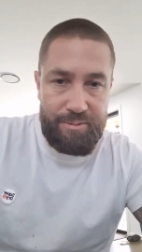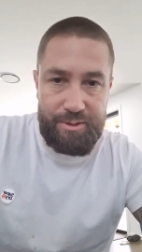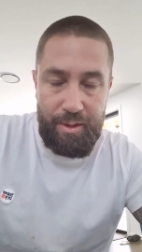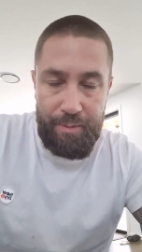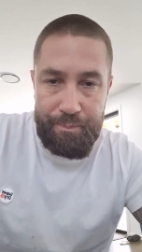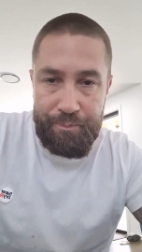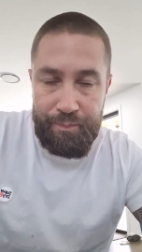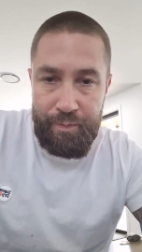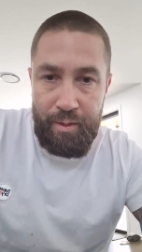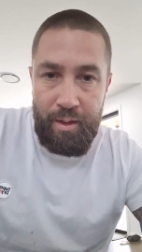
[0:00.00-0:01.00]
So
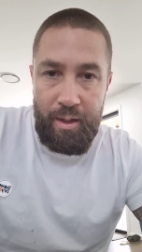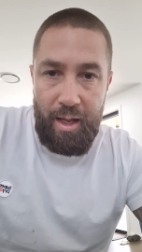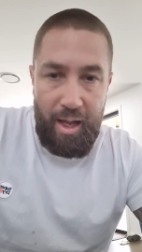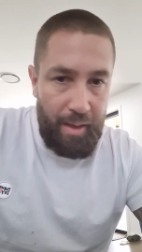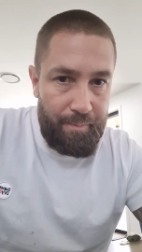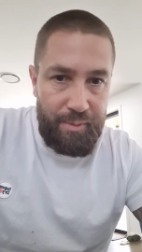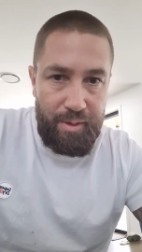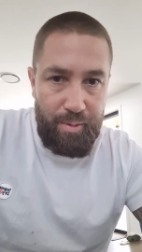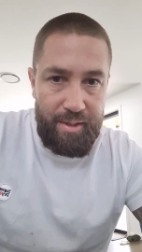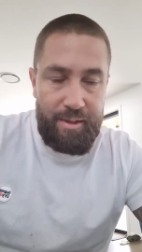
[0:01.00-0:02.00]
he
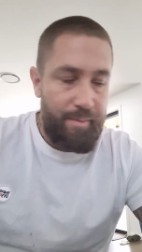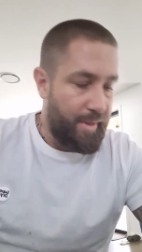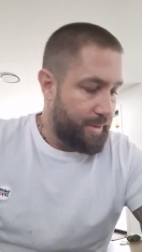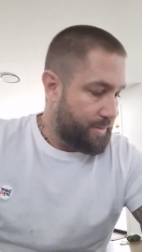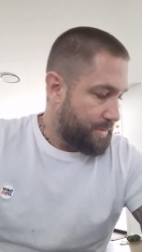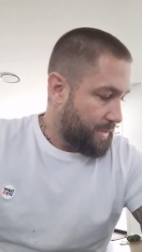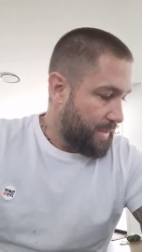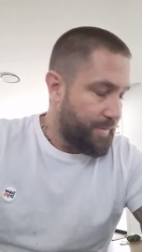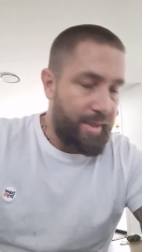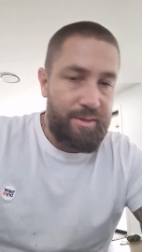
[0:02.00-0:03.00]
went in and managed to
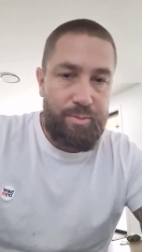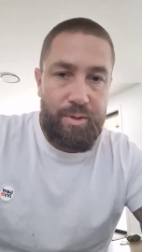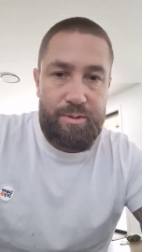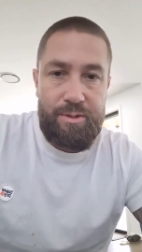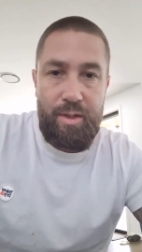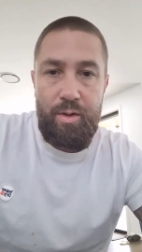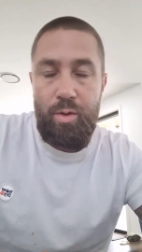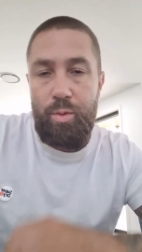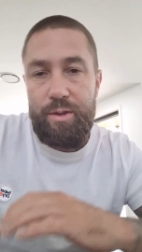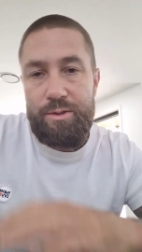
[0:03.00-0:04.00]
save that as well. So I
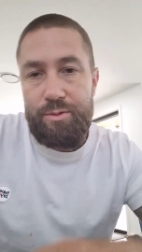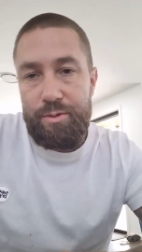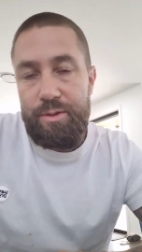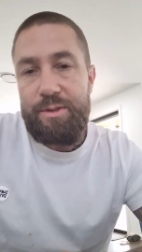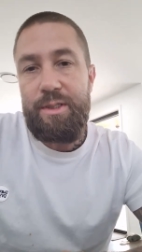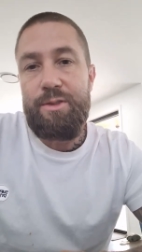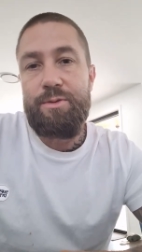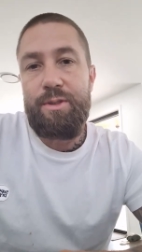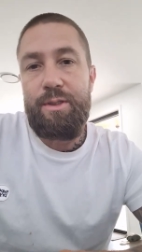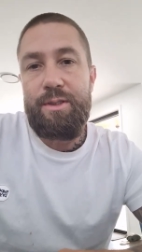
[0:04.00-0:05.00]
wanted to do this
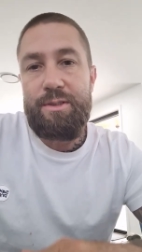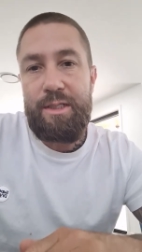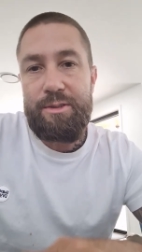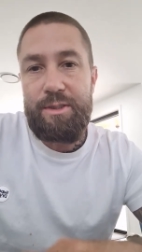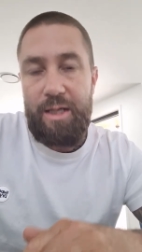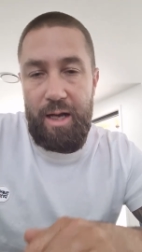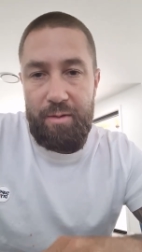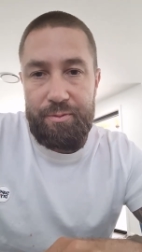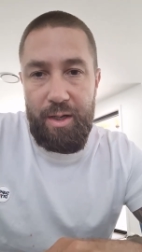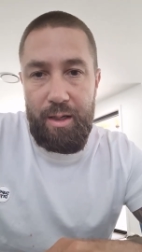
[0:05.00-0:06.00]
entry intentionally
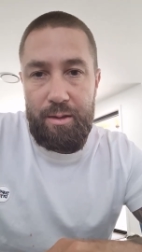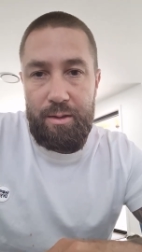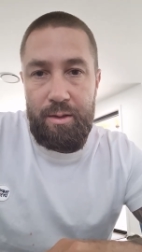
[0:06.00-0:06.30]
after